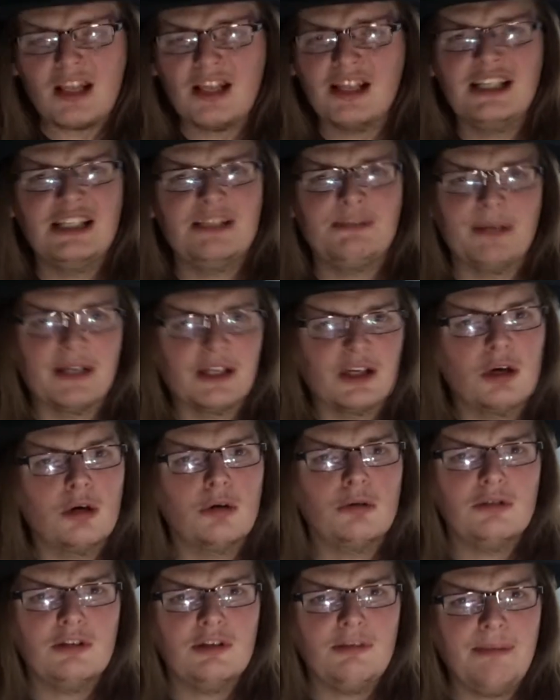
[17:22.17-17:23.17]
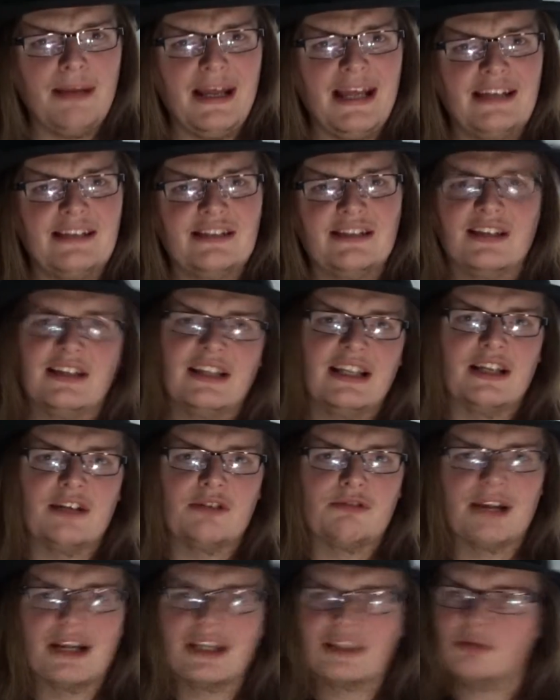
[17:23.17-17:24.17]
needs to be cold a bit, and then
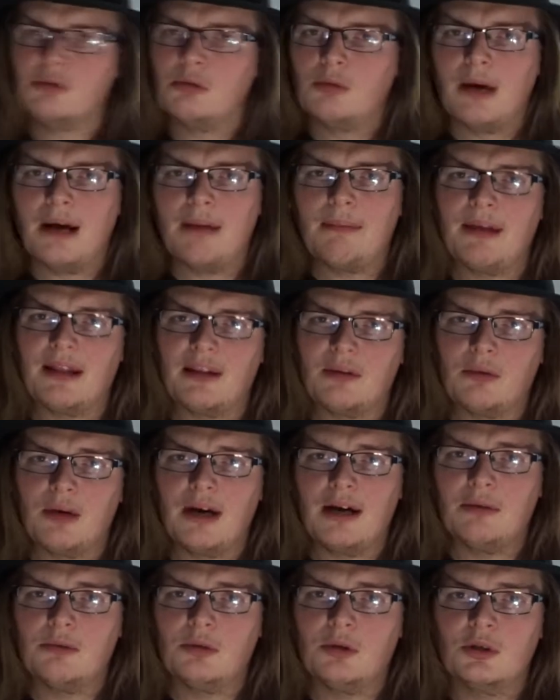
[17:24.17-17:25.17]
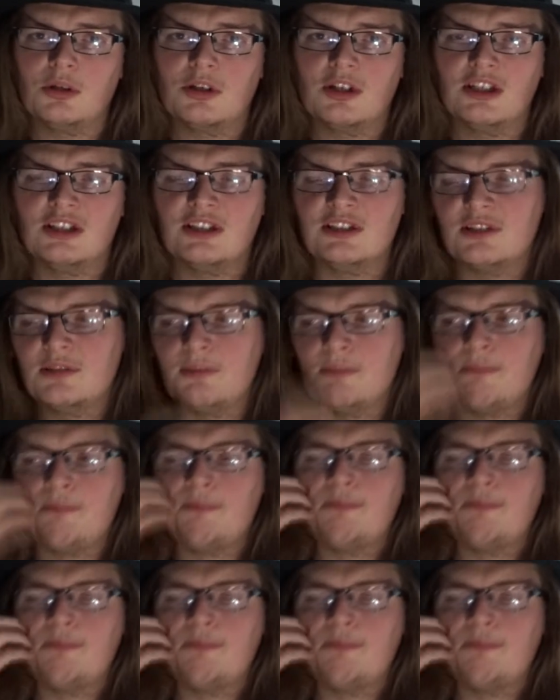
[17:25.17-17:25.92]
the dragons will wipe out the White Walkers.